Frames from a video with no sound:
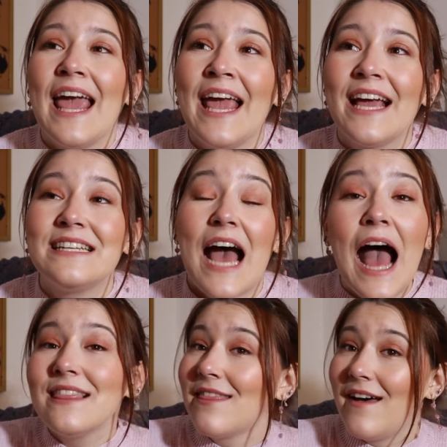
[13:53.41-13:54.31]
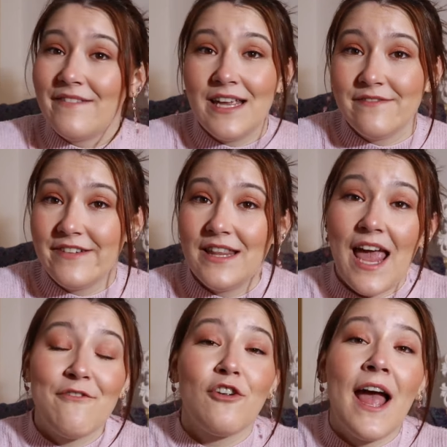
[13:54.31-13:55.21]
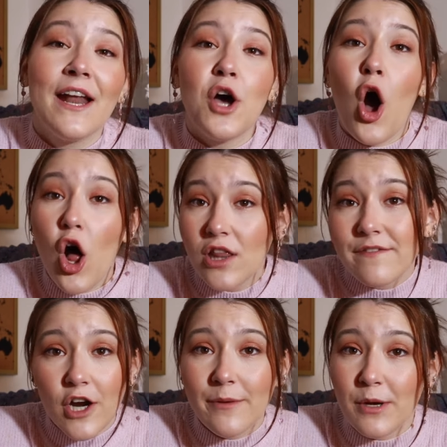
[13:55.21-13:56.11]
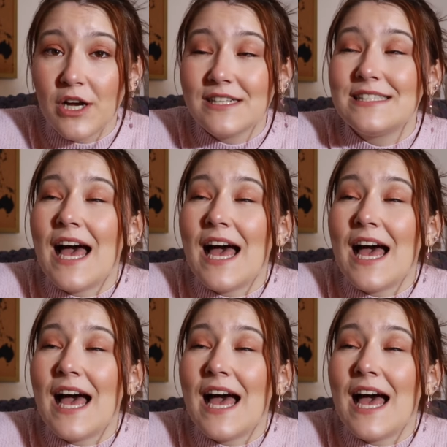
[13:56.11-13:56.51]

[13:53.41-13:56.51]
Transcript: and I love Eden Finley. I've read all of her books.